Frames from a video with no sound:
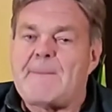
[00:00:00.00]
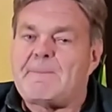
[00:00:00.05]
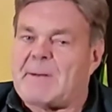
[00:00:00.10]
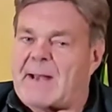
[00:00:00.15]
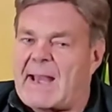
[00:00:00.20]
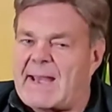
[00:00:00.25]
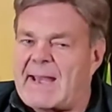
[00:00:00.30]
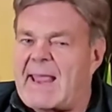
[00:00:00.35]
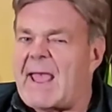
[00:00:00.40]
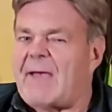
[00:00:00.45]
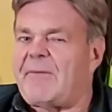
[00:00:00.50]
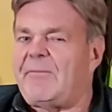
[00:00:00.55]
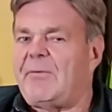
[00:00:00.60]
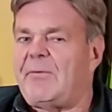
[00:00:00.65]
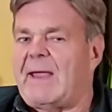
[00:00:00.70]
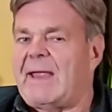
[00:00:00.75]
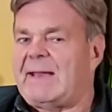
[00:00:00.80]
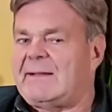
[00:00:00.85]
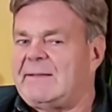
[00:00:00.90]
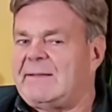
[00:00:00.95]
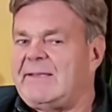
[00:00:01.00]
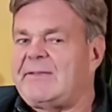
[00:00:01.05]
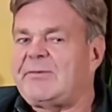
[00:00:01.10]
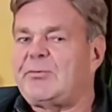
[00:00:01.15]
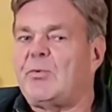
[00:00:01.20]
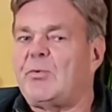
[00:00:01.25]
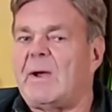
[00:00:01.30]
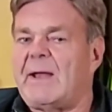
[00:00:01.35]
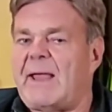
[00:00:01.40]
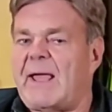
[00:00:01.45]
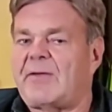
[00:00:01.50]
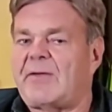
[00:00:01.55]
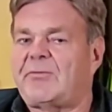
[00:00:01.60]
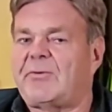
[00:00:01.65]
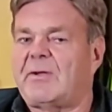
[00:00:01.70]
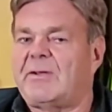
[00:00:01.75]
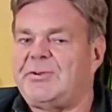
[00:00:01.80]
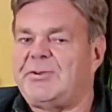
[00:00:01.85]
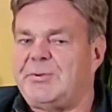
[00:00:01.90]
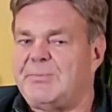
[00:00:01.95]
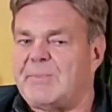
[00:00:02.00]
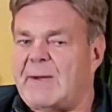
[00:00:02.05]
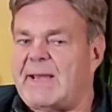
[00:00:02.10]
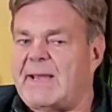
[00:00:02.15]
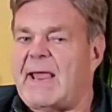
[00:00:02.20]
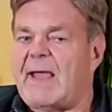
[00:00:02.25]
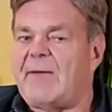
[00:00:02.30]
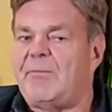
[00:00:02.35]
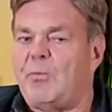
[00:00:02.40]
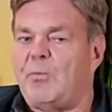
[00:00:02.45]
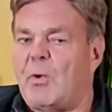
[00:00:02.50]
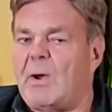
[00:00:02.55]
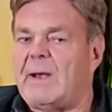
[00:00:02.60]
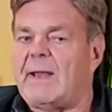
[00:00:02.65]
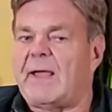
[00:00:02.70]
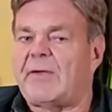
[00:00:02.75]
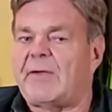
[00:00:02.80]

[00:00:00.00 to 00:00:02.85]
but I'd have at least one extra because you might have one